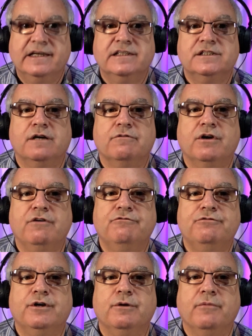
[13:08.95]
So I've gone
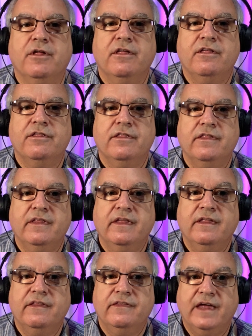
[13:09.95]
from
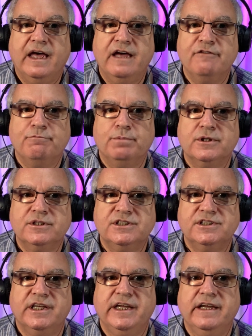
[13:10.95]
the F plus
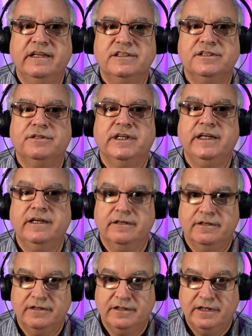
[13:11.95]
C to the
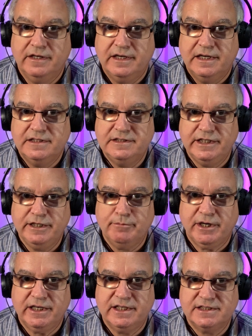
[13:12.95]
D
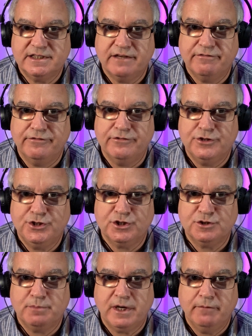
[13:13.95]
minor 7th
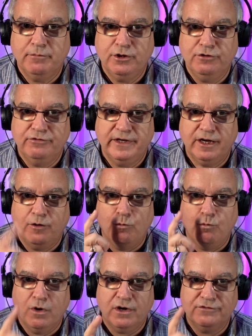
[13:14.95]
just by
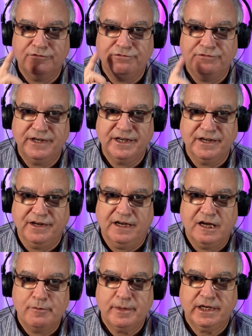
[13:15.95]
moving one finger.
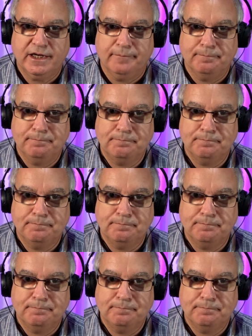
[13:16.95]
How about that?